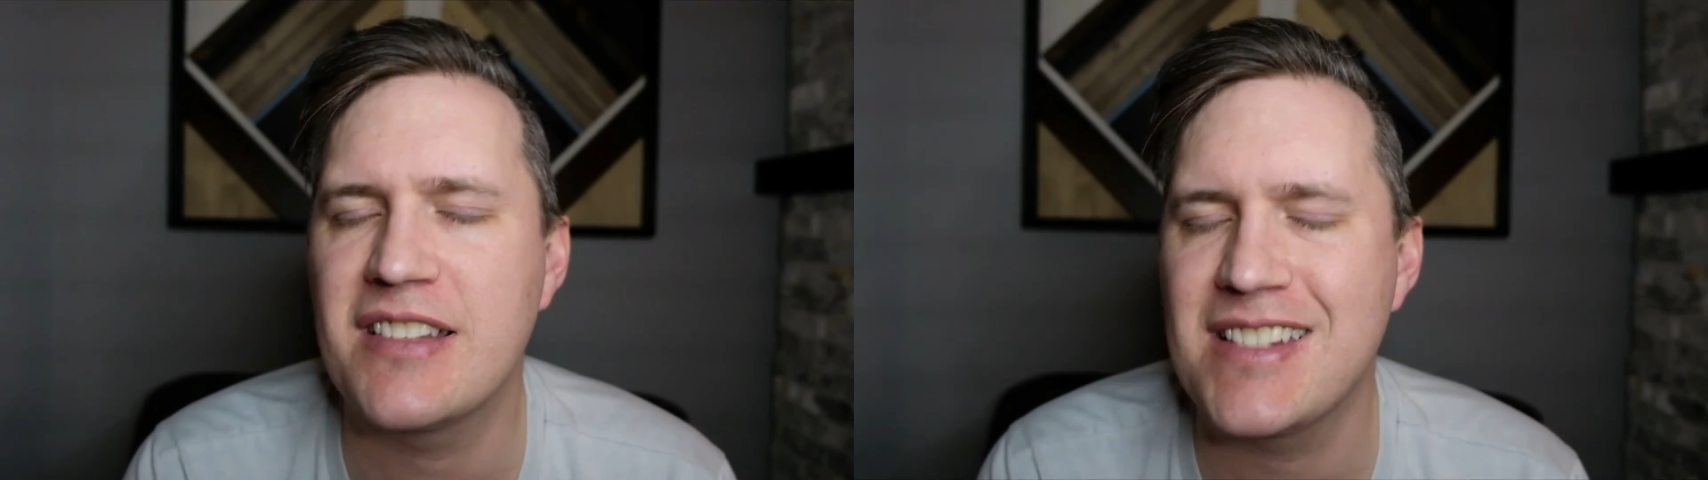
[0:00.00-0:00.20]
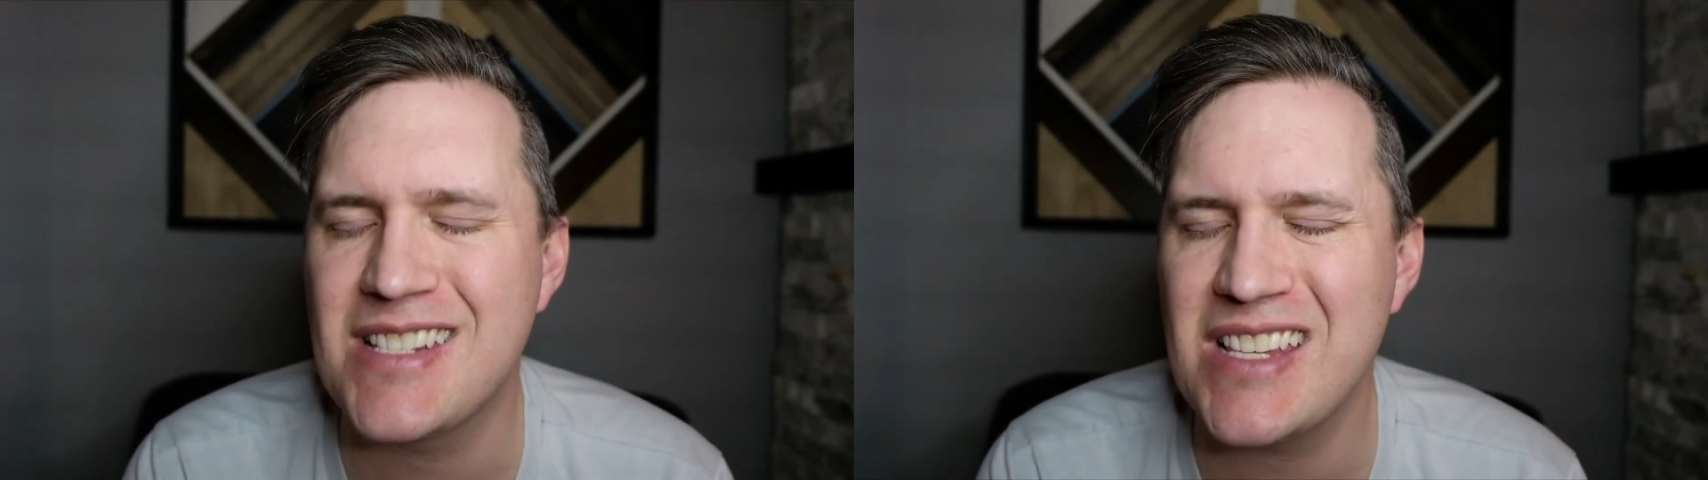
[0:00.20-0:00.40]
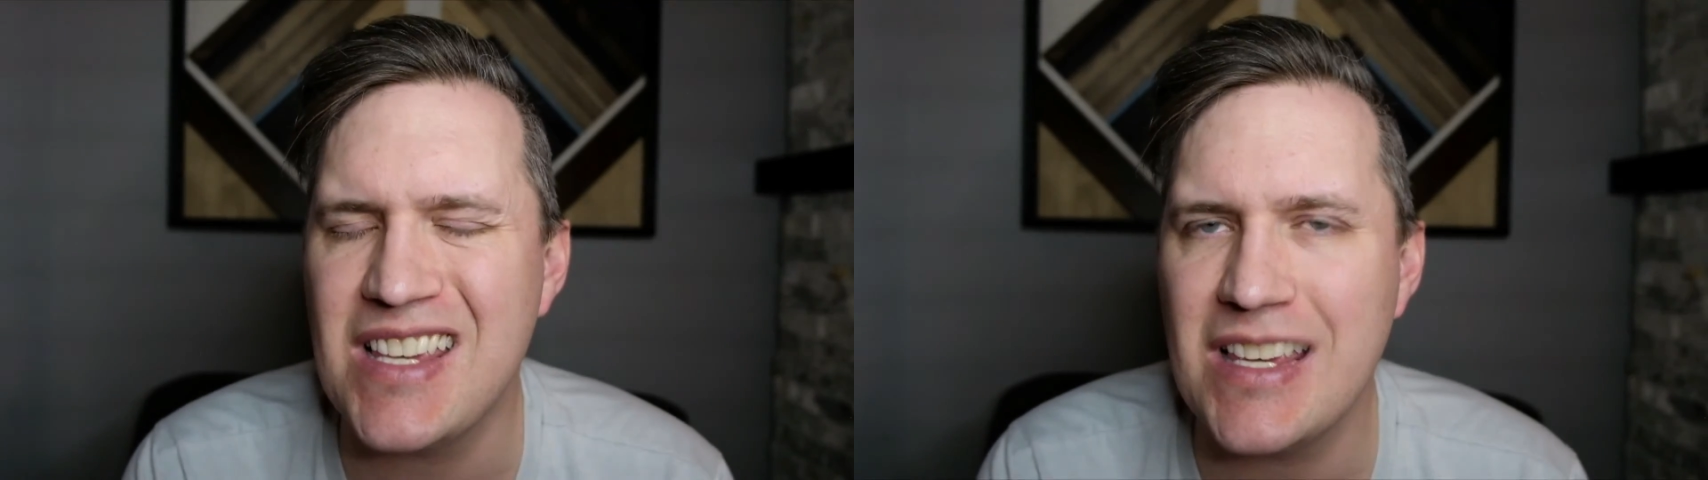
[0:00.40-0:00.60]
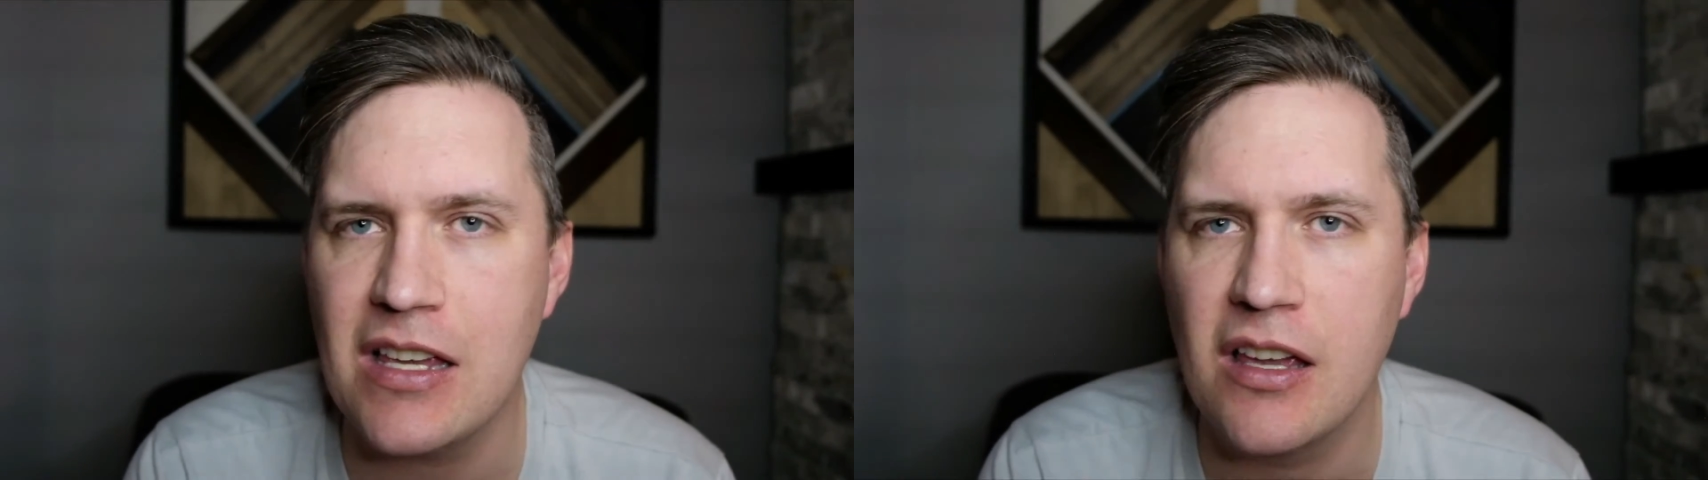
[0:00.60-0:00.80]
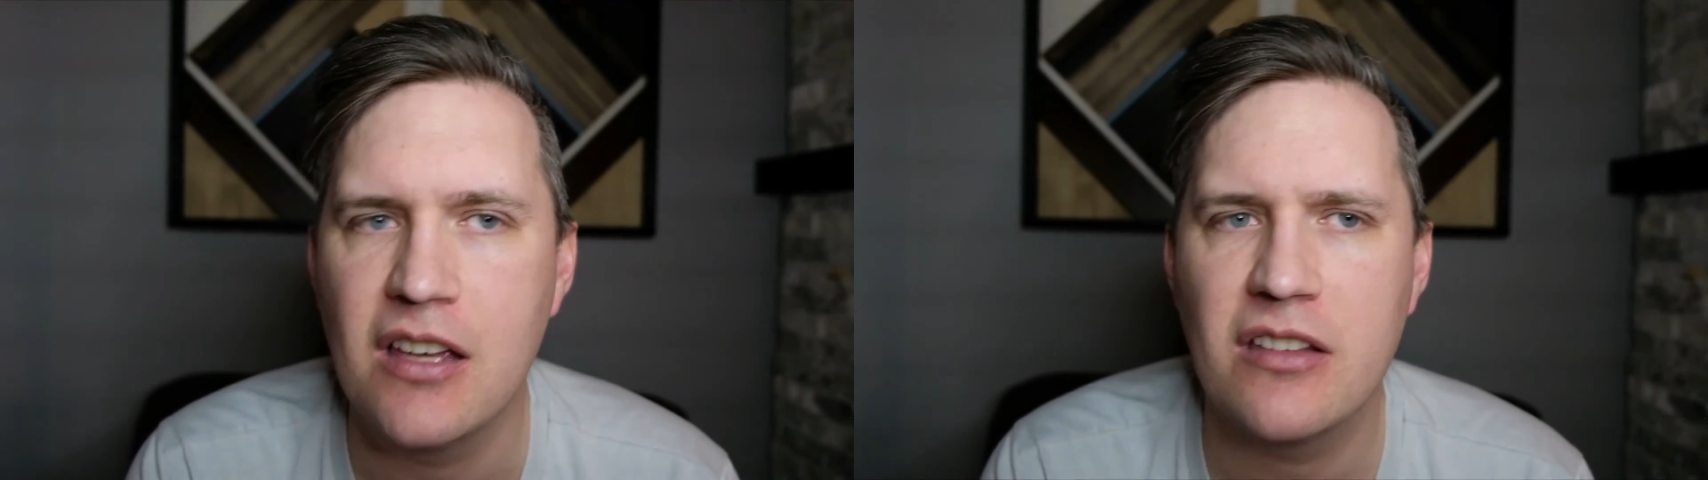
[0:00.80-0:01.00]

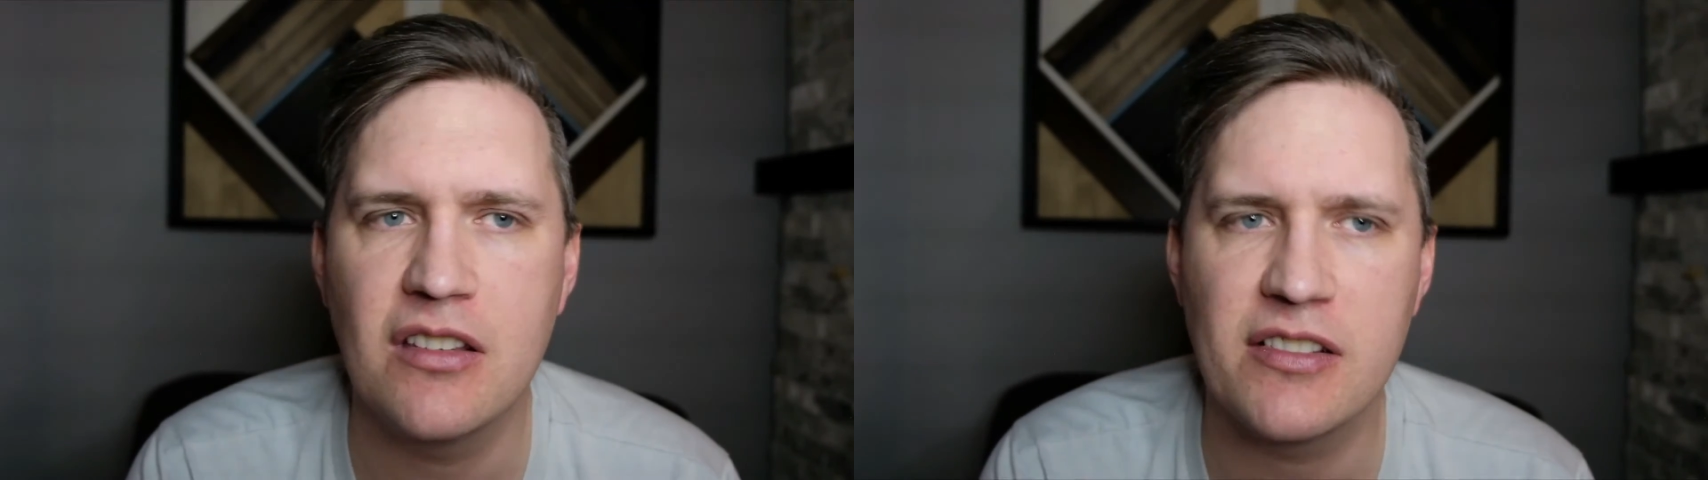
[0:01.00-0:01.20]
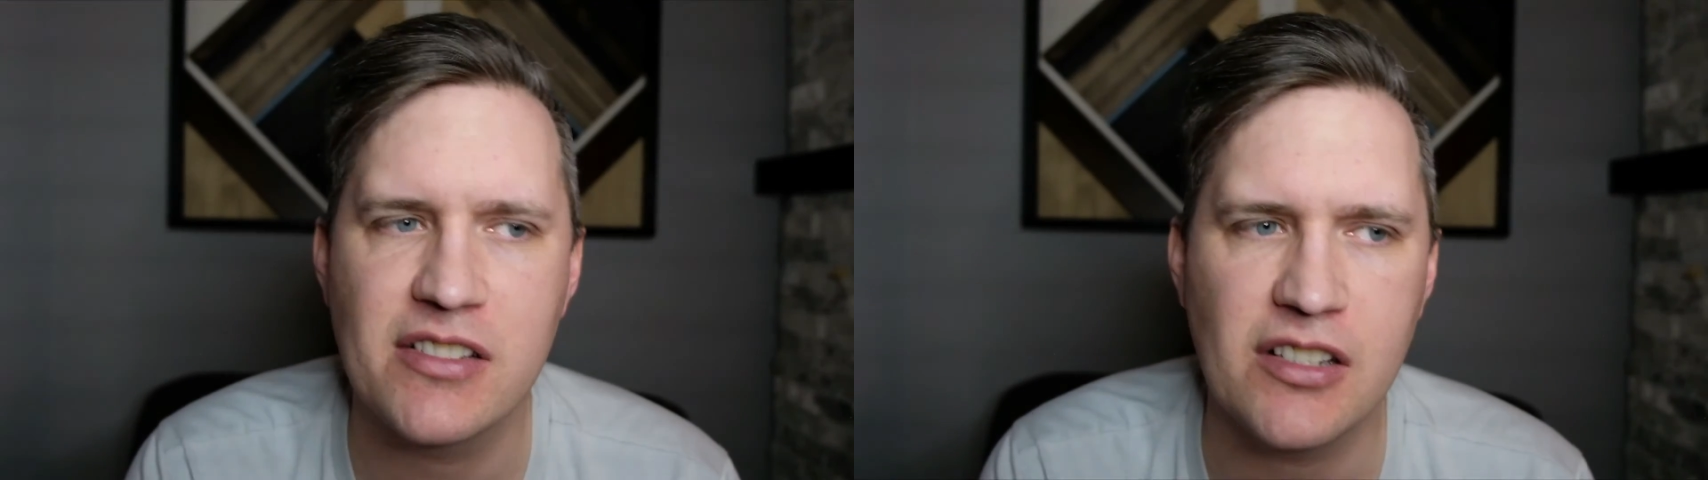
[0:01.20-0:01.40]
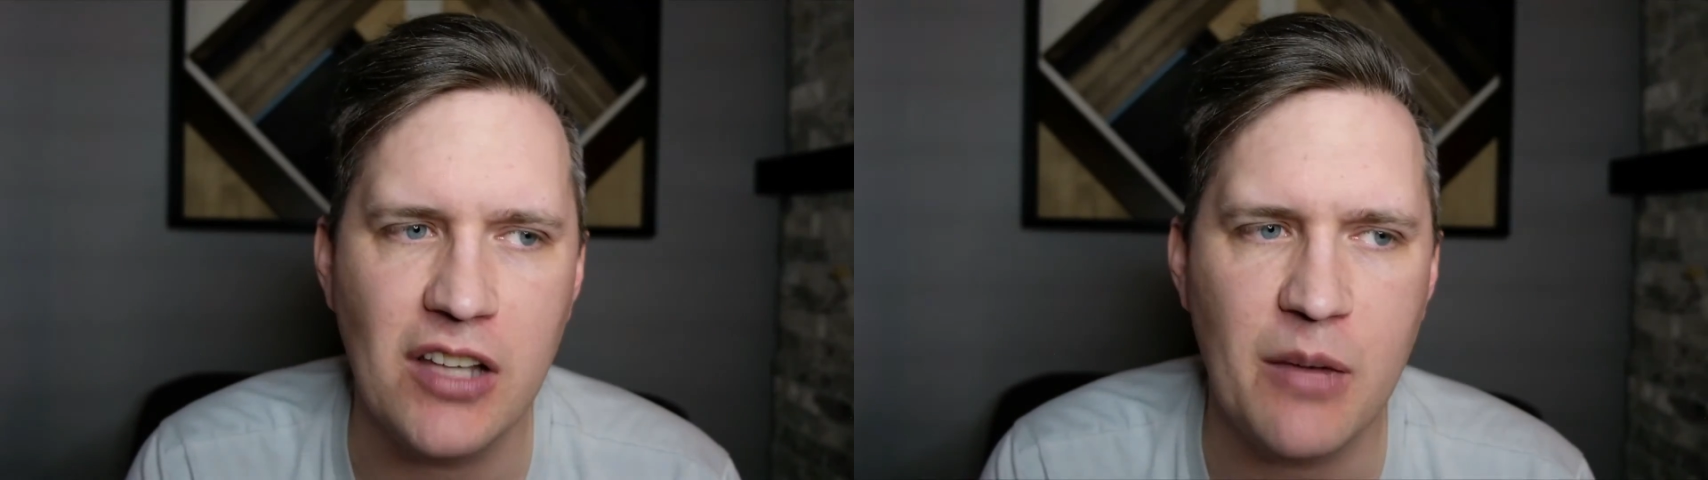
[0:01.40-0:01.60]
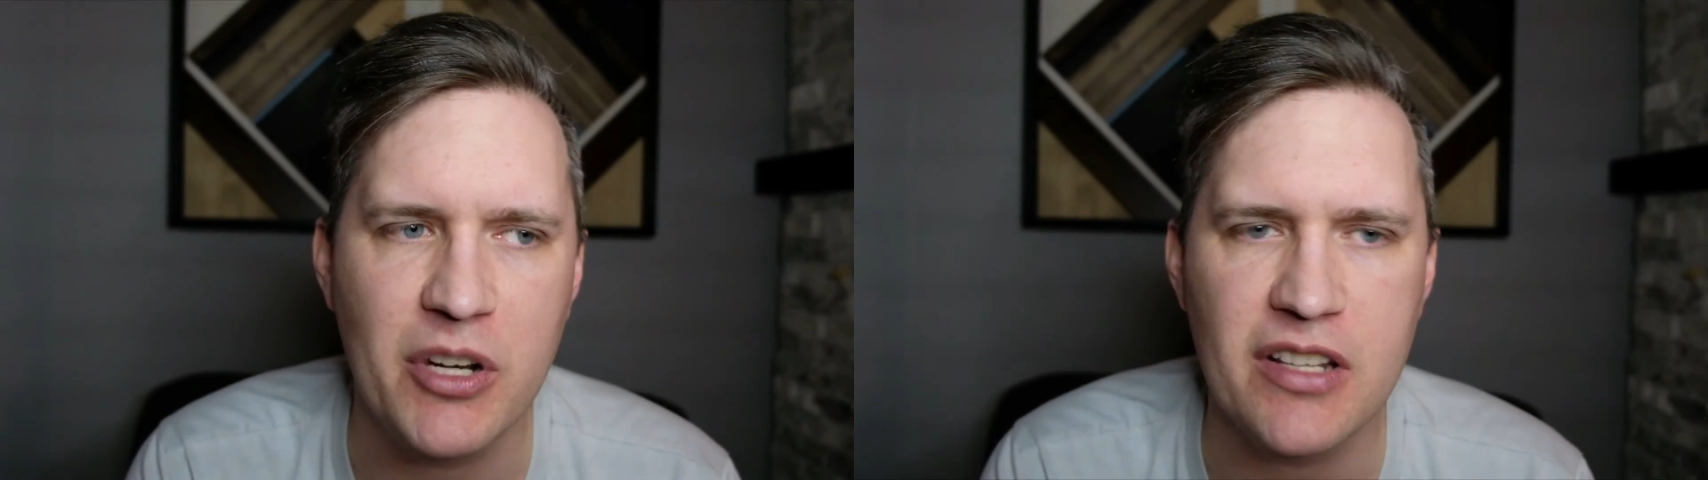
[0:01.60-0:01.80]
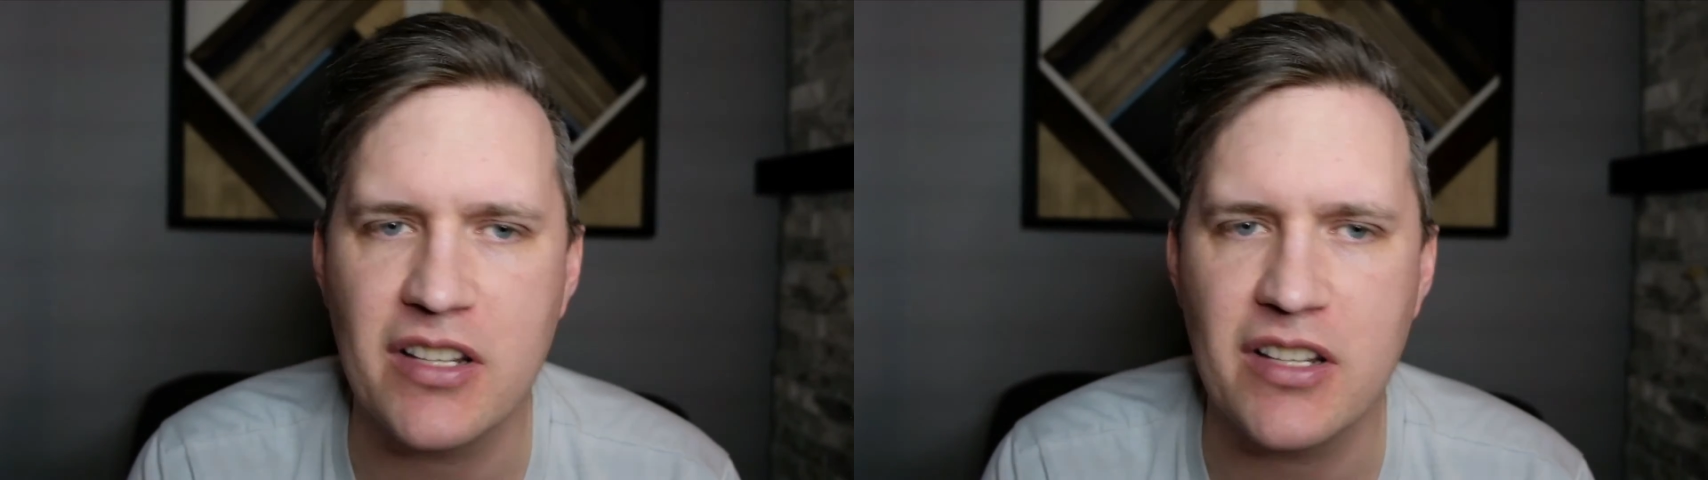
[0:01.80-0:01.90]
see the celebrities.